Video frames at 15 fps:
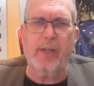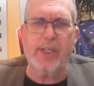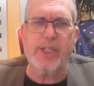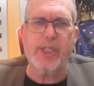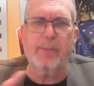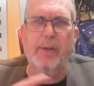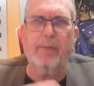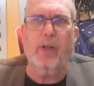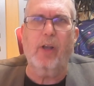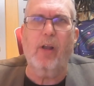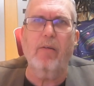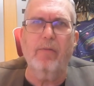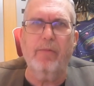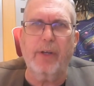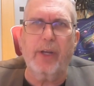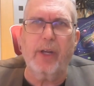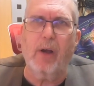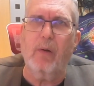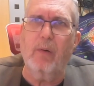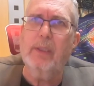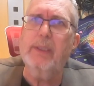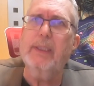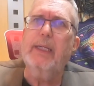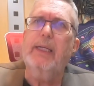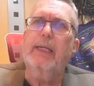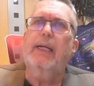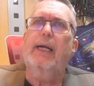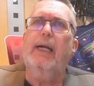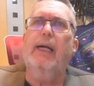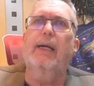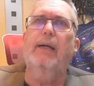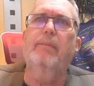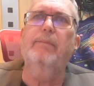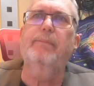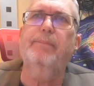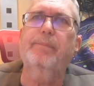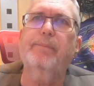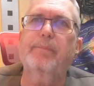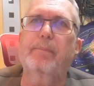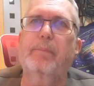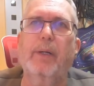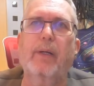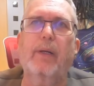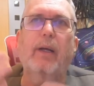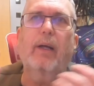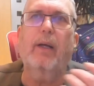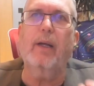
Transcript: this is a bit of a long video, but